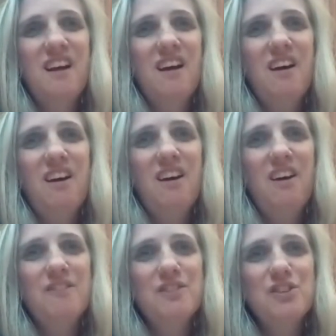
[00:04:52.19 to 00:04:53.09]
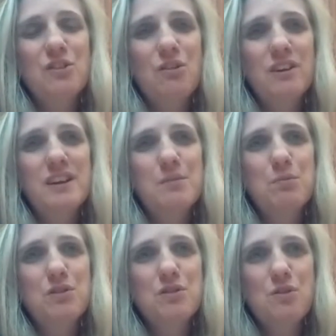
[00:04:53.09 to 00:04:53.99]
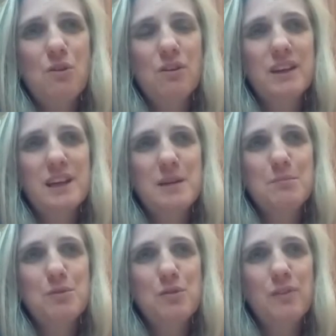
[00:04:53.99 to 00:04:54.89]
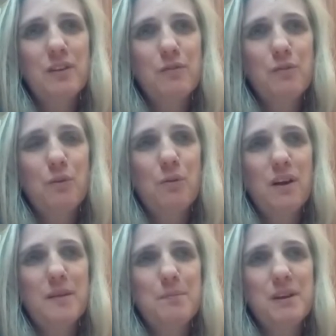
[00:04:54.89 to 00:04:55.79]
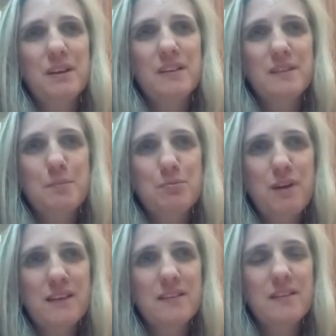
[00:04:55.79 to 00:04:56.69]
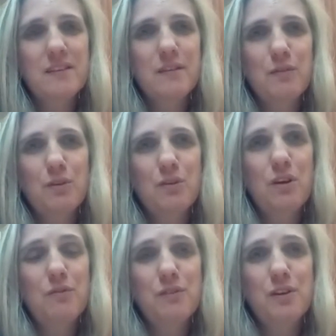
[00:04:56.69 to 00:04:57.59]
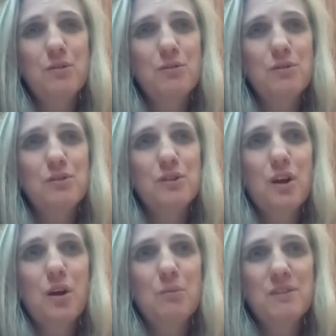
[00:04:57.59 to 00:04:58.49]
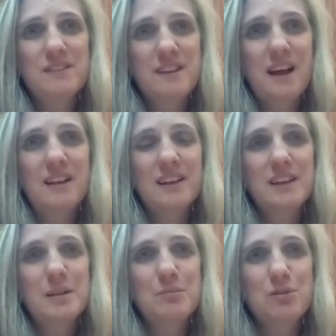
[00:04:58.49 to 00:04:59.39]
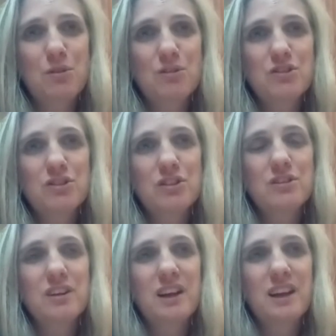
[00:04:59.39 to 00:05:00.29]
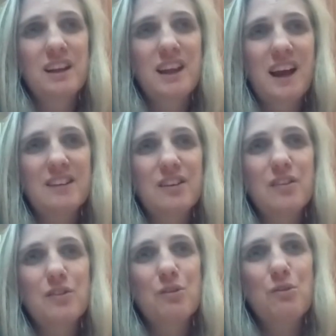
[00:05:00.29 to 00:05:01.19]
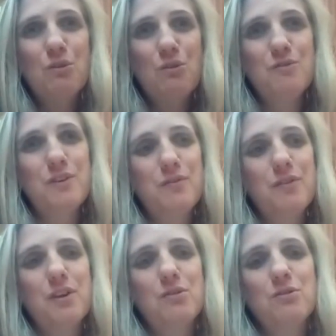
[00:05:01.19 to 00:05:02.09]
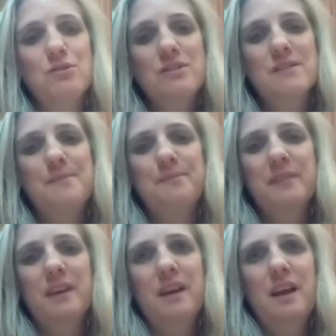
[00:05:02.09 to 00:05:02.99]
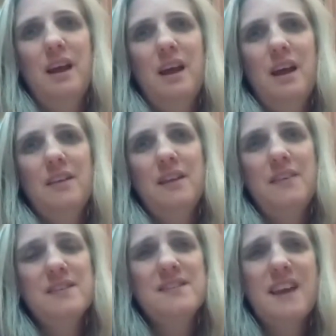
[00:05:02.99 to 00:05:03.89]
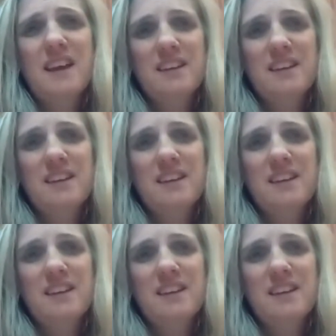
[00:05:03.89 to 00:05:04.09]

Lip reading: the donkey would not keep moving forward because the presence of the Lord was telling him not to. had the awe of the Lord. Then the second